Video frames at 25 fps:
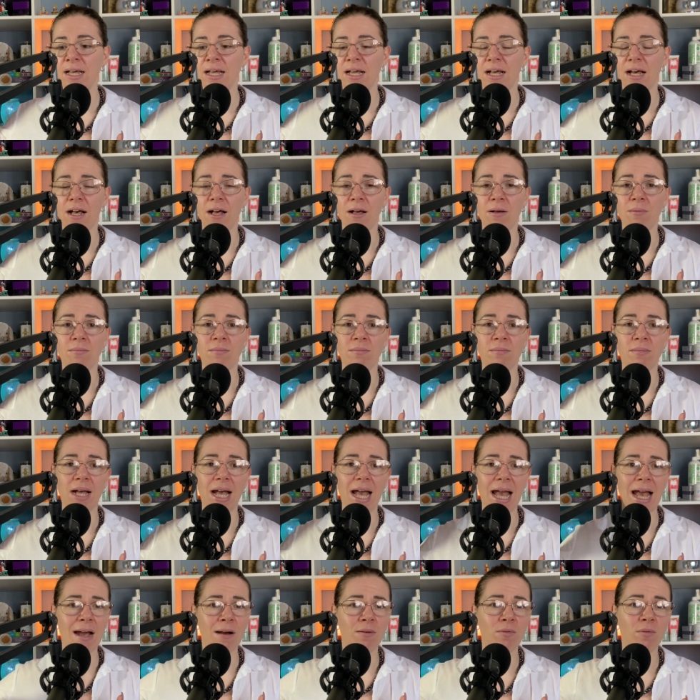
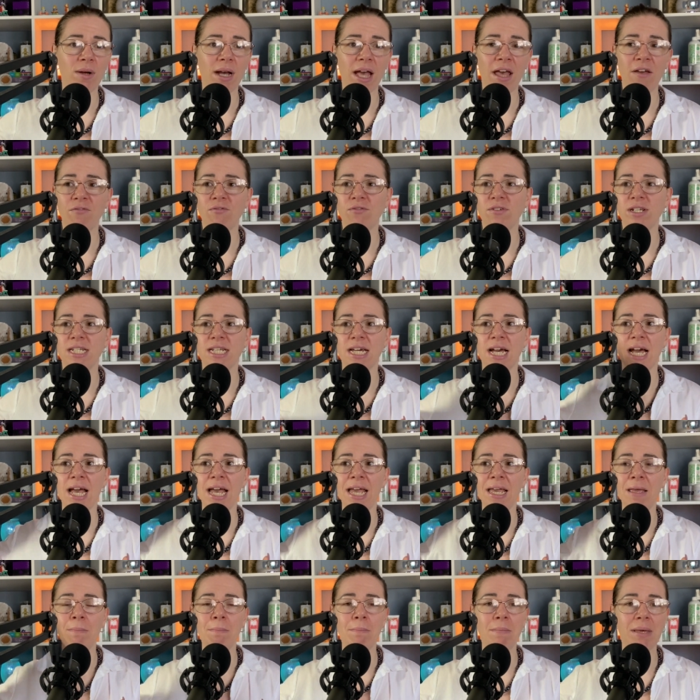out every
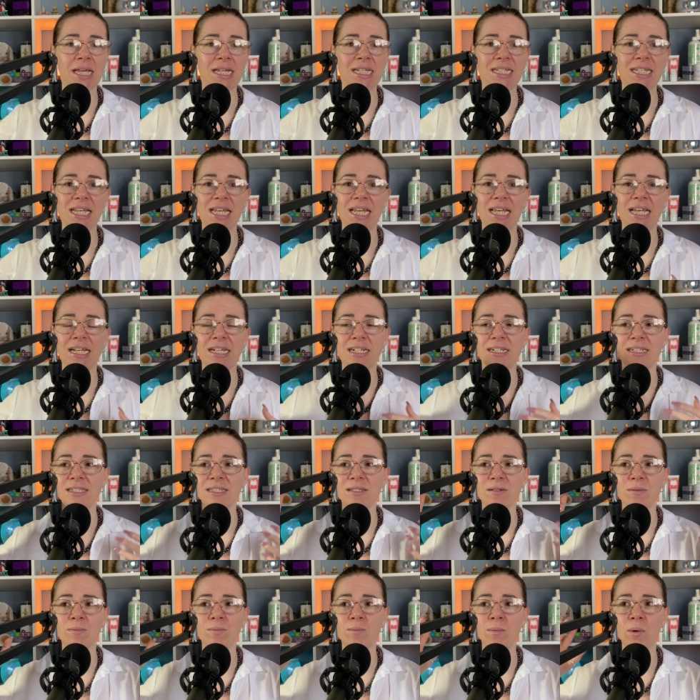day,
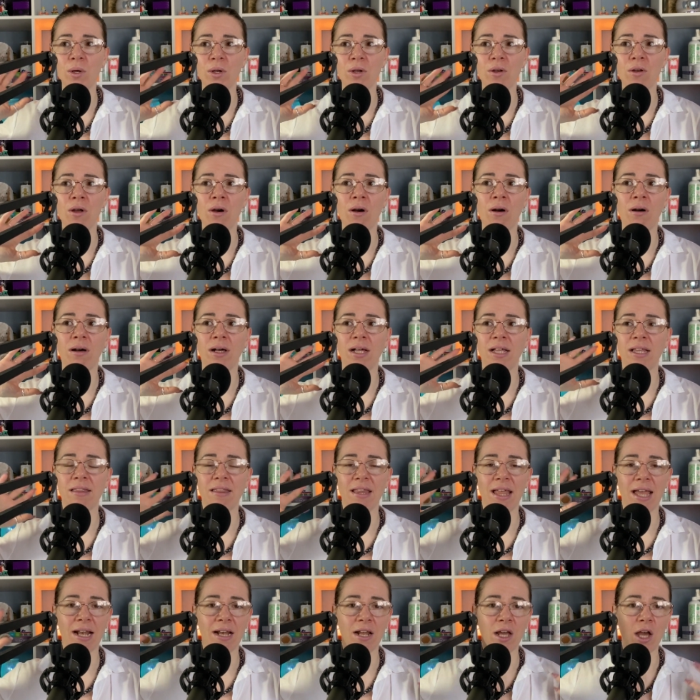meetings and whatnot, and
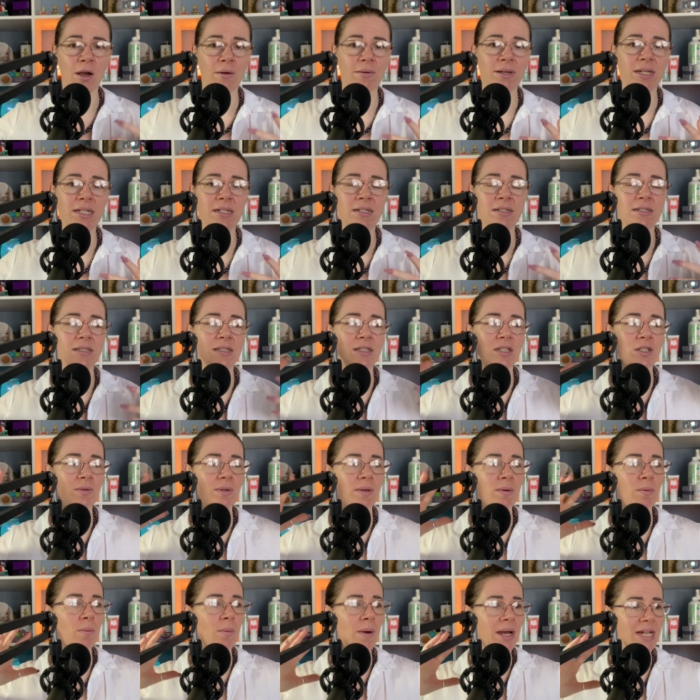then
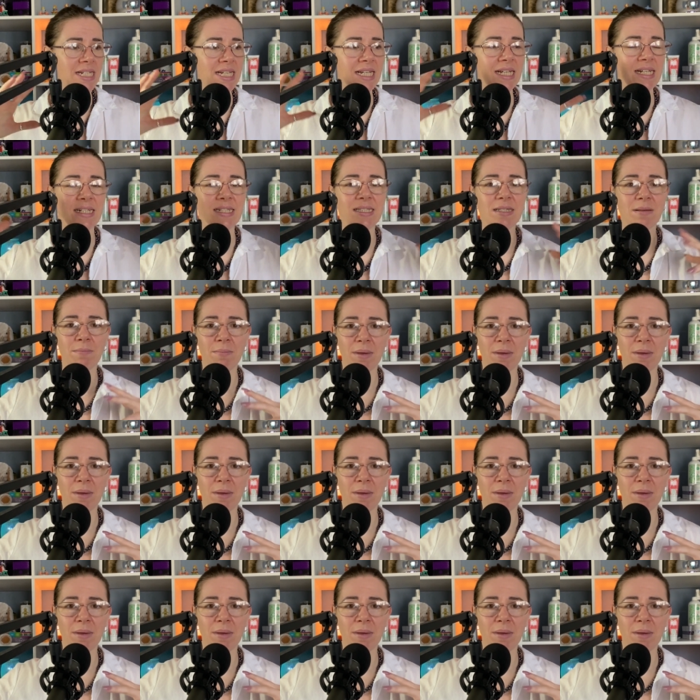doing weddings and